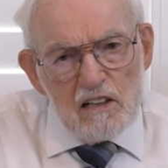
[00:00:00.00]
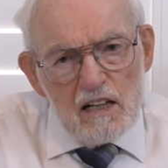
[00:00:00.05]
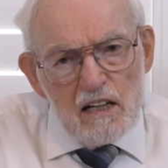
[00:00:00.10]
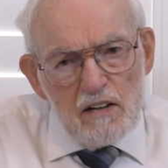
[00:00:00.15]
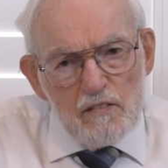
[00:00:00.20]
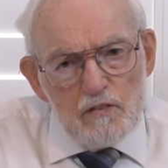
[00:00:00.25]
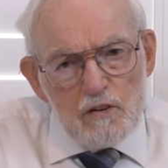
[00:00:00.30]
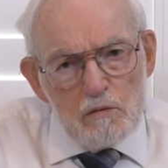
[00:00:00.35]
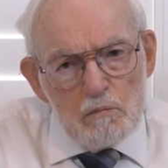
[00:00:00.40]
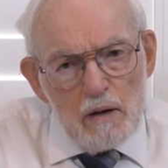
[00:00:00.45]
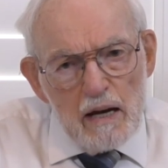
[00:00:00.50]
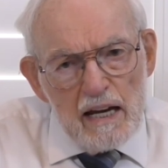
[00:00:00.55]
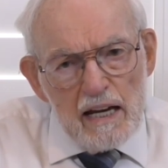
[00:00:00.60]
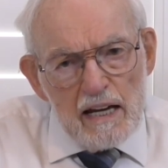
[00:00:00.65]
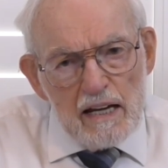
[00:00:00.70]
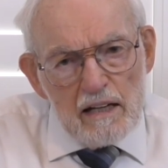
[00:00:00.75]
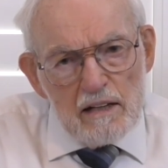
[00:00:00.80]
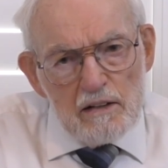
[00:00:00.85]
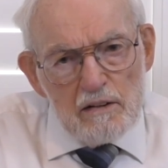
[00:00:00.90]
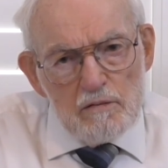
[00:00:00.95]
of the
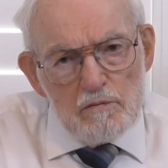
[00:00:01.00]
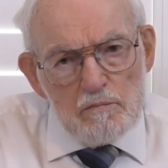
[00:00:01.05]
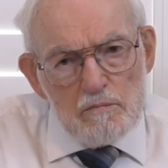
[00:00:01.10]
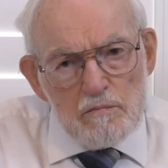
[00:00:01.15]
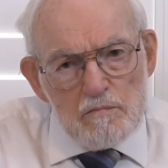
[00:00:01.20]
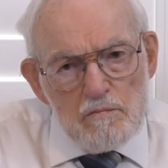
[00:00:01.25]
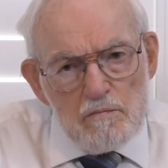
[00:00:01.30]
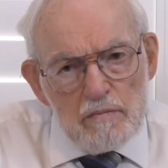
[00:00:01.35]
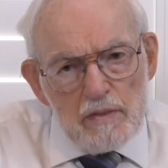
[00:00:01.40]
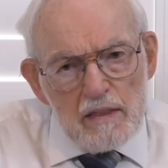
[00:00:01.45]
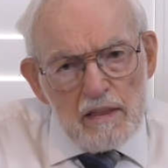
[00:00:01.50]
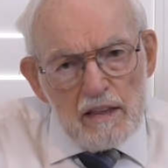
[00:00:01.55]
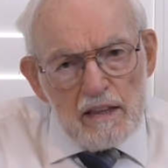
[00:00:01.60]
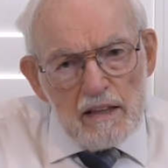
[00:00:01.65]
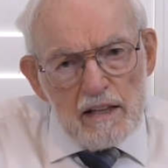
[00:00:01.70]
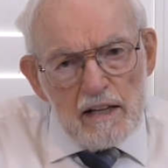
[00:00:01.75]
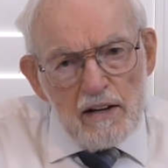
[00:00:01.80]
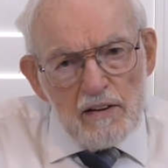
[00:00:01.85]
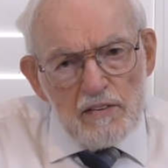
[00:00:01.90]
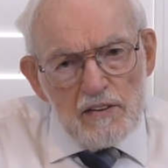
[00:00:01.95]
man.
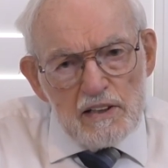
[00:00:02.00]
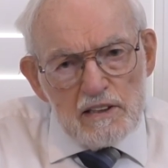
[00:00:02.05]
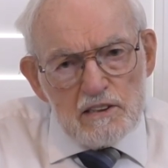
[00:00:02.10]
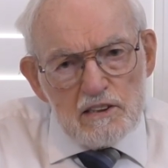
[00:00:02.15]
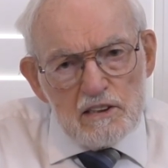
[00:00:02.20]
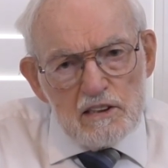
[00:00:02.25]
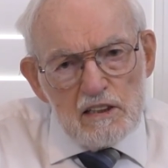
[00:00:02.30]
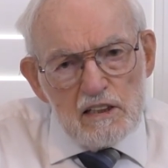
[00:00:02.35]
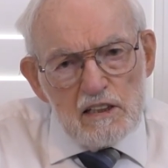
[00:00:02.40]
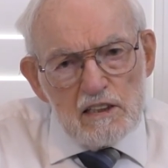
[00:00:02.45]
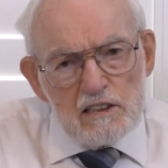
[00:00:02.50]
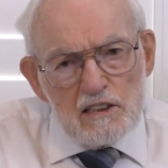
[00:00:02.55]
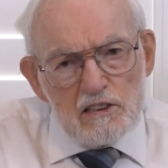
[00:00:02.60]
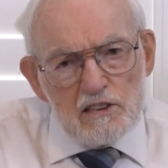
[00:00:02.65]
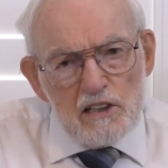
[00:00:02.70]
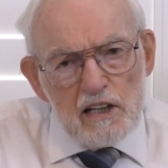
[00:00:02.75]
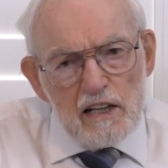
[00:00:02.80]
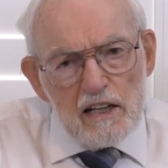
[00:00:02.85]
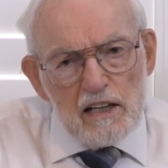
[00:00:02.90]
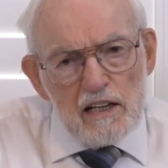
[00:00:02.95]
Now this is
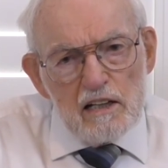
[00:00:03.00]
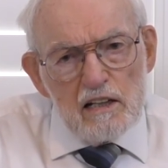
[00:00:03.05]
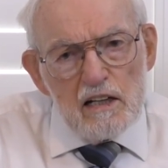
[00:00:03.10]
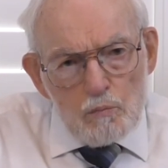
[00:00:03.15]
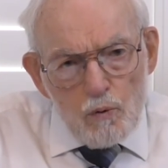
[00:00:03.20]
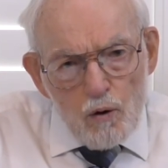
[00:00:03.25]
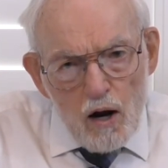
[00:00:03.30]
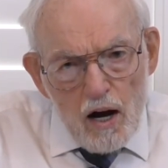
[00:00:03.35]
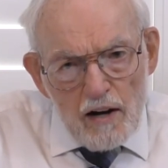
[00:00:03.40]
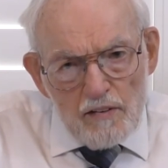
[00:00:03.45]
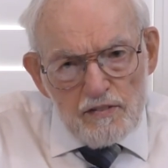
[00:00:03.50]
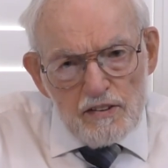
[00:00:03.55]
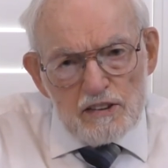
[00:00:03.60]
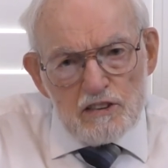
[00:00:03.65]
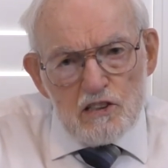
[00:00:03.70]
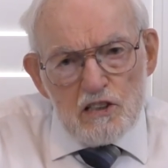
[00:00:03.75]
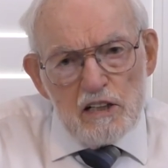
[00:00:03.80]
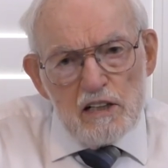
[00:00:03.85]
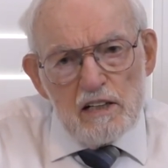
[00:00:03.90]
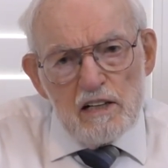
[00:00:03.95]
a
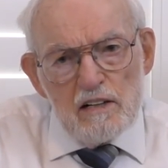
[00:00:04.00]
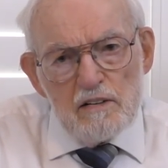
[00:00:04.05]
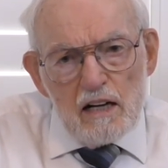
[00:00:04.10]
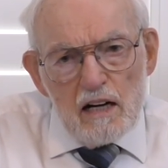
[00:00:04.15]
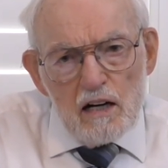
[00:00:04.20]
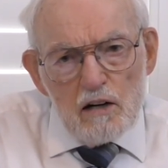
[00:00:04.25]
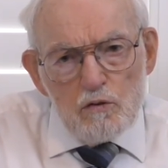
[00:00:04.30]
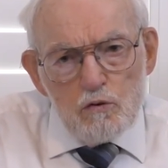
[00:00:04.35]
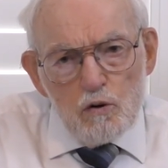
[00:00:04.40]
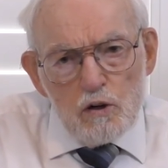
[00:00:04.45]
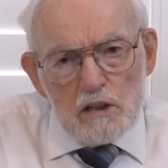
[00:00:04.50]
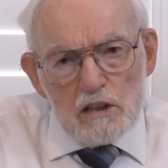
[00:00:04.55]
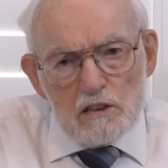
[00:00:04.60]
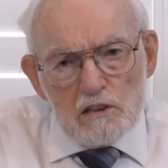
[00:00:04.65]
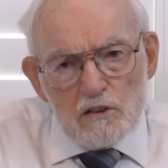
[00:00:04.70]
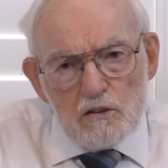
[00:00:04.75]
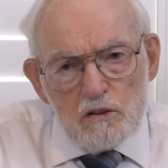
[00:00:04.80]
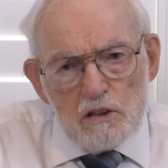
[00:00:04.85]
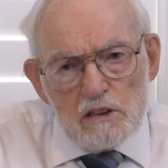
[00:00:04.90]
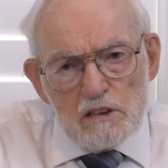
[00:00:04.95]
prophecy of what is
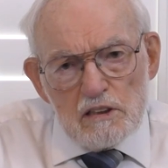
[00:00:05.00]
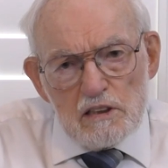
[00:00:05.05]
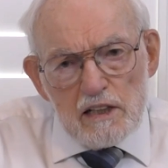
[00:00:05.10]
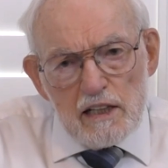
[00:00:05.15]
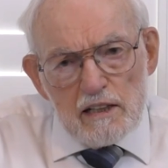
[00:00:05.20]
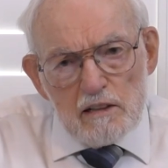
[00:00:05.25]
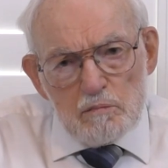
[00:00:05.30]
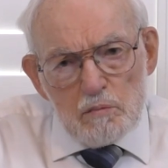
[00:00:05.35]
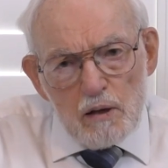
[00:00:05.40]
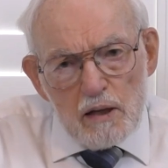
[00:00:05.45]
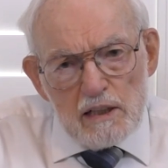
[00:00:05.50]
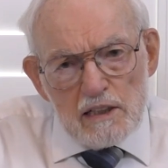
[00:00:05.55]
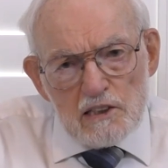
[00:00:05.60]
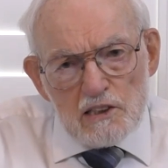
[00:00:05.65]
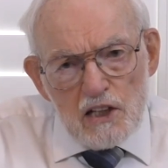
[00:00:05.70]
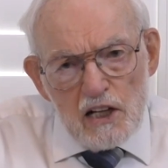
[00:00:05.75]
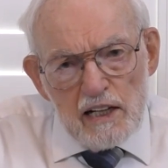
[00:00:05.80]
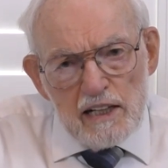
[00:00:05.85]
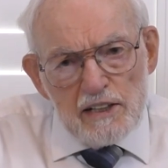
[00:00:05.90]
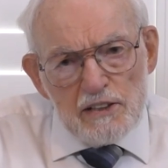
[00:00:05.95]
going to take place
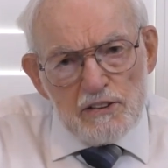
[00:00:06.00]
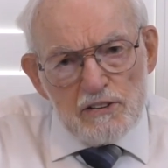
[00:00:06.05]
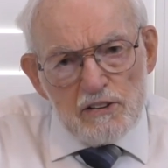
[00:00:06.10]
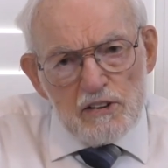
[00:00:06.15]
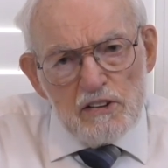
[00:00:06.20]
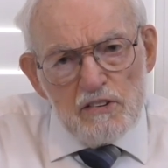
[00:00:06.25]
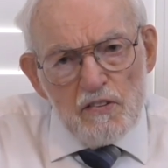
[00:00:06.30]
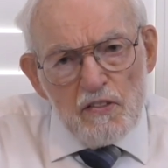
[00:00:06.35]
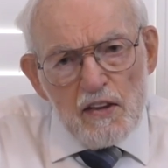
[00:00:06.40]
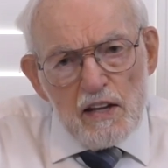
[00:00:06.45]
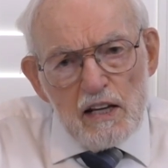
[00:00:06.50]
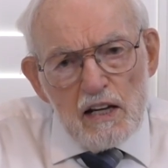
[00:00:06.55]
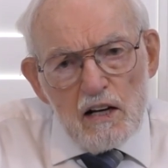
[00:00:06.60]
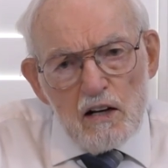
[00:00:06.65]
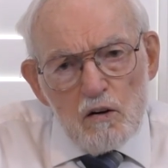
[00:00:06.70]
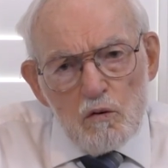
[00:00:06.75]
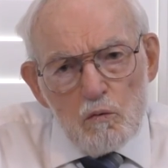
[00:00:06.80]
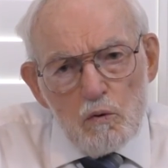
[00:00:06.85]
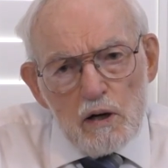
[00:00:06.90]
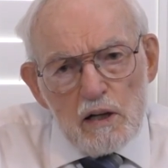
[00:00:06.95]
later
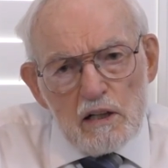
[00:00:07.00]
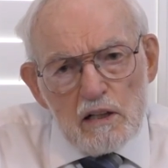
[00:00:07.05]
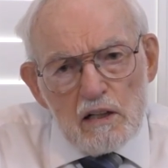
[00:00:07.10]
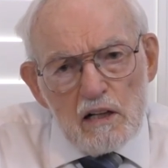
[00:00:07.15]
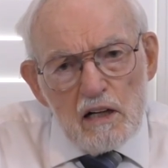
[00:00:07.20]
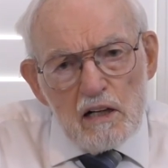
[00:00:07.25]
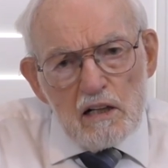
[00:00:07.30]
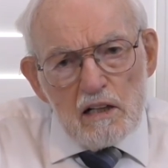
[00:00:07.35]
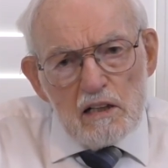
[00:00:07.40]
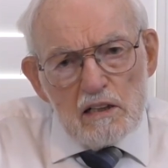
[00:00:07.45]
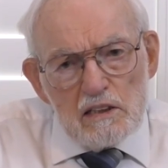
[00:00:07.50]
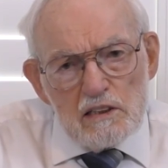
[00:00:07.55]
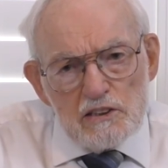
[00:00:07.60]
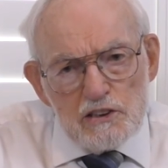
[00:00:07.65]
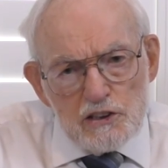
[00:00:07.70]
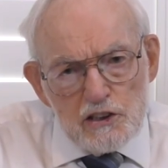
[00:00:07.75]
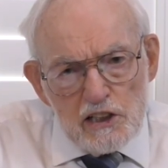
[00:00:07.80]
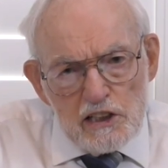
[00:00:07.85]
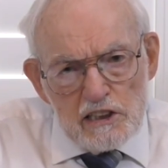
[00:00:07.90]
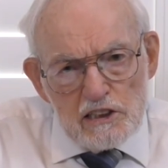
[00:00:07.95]
when
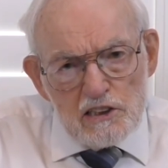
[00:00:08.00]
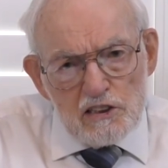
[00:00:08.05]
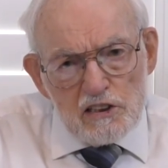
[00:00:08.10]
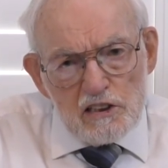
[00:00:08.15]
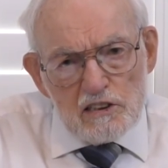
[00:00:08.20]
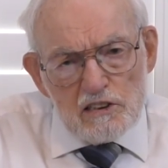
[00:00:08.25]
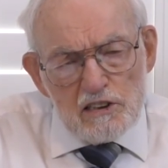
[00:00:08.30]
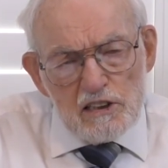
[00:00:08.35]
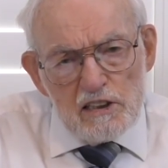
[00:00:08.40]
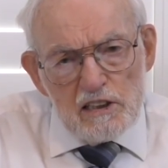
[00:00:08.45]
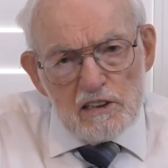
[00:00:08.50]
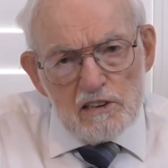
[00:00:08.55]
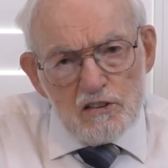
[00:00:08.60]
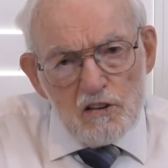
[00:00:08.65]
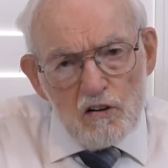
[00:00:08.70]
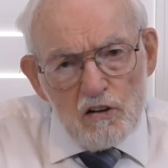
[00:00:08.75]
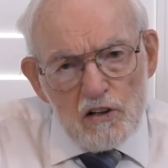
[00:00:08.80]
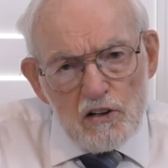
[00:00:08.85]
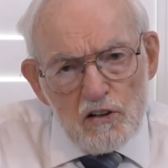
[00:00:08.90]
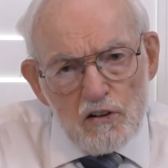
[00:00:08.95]
Jesus is
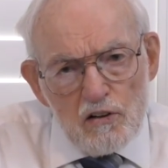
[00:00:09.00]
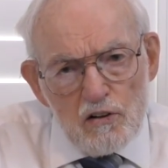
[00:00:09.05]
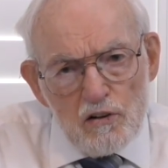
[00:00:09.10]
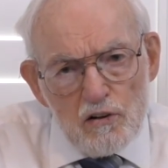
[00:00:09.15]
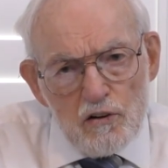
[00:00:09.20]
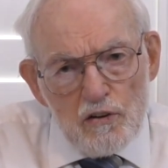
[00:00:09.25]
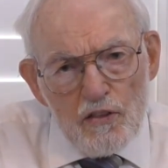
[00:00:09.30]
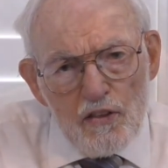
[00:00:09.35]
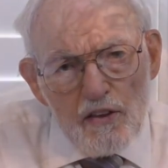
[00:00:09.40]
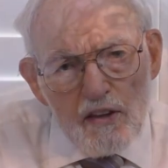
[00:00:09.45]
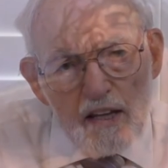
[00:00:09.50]
on earth.